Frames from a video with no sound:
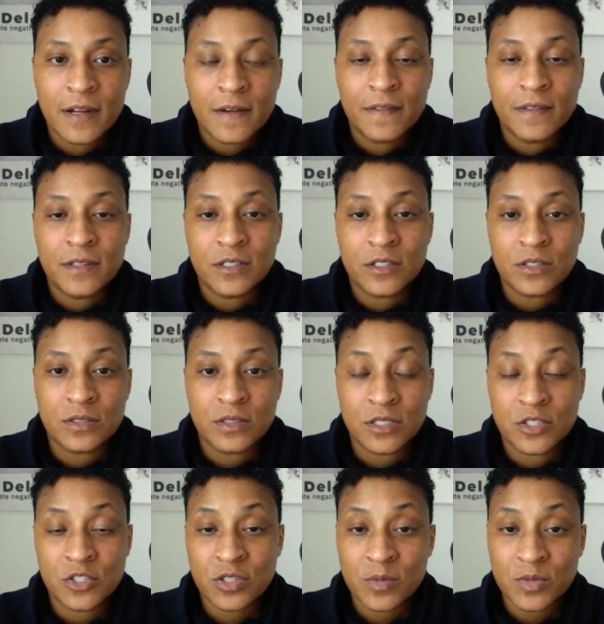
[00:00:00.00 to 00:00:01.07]
the
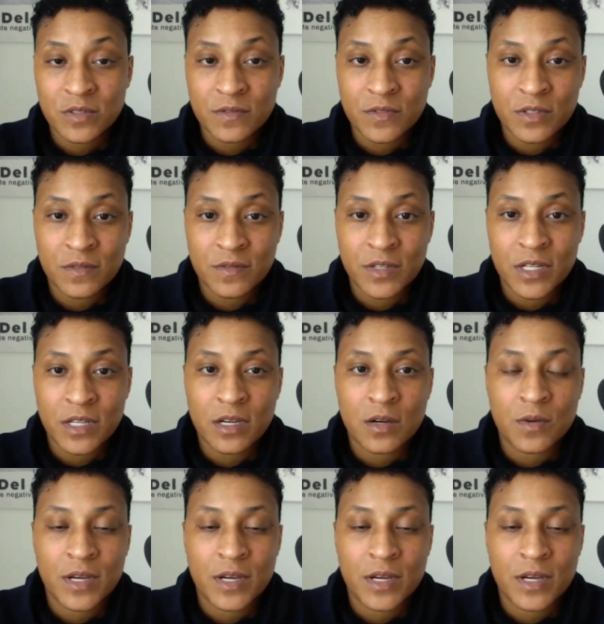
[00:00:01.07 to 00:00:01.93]
description for the video.